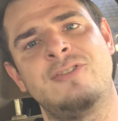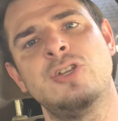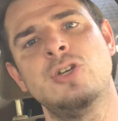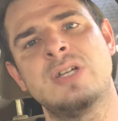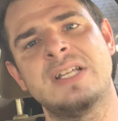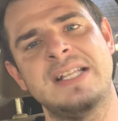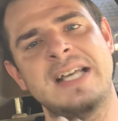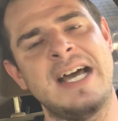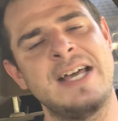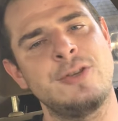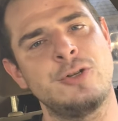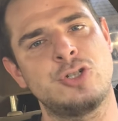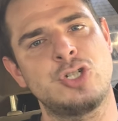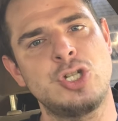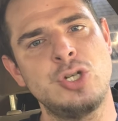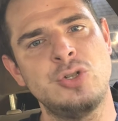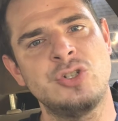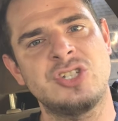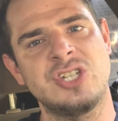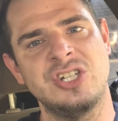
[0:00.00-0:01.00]
you can either
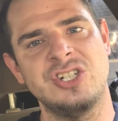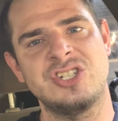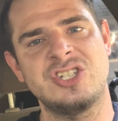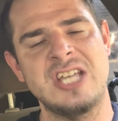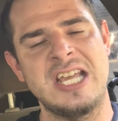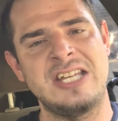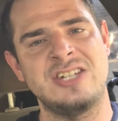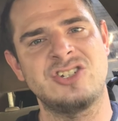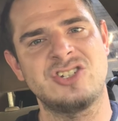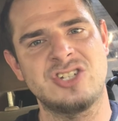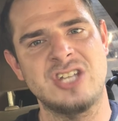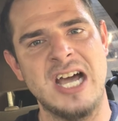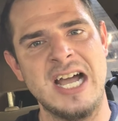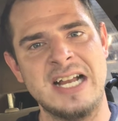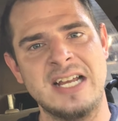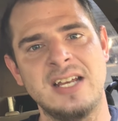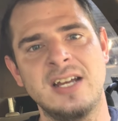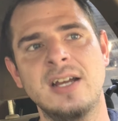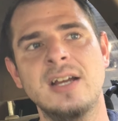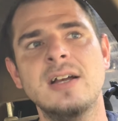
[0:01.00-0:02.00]
choose to stay
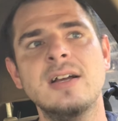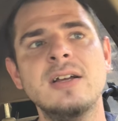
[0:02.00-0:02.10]
stuck